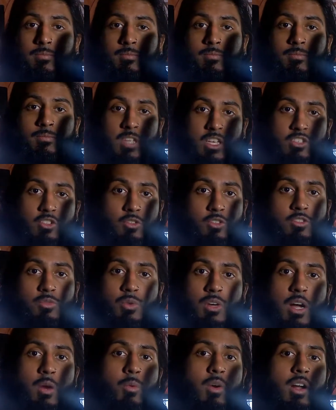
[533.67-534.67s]
this was
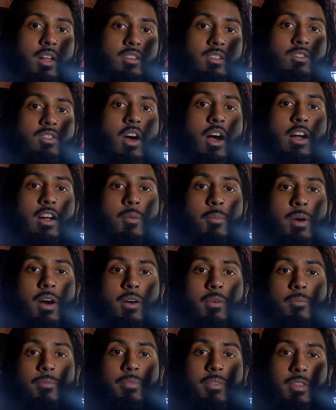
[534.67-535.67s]
what I wanted to talk
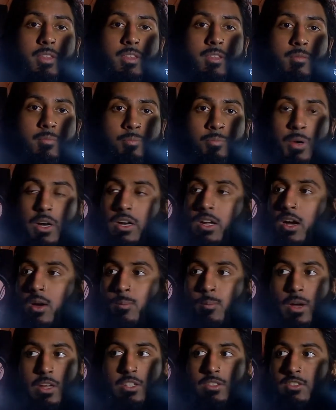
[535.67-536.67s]
about, but
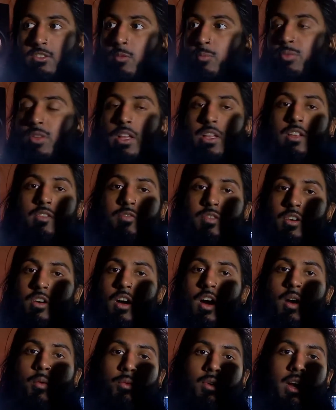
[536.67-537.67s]
I just completely
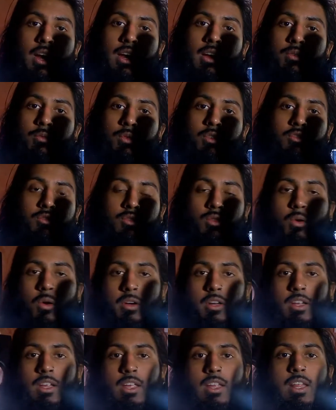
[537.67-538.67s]
forgot when I was
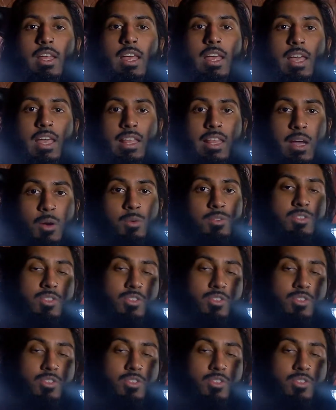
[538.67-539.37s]
recording it, and that was a